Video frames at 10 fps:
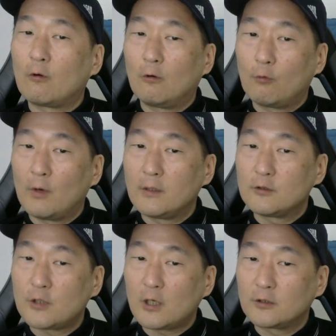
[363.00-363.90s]
already
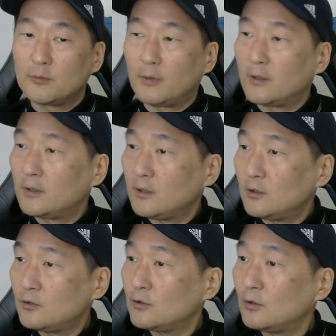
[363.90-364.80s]
checked the
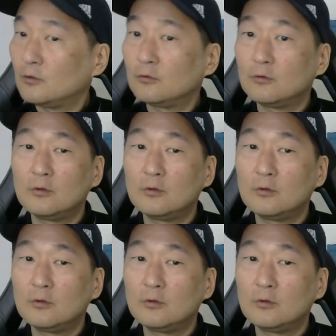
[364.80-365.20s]
partition,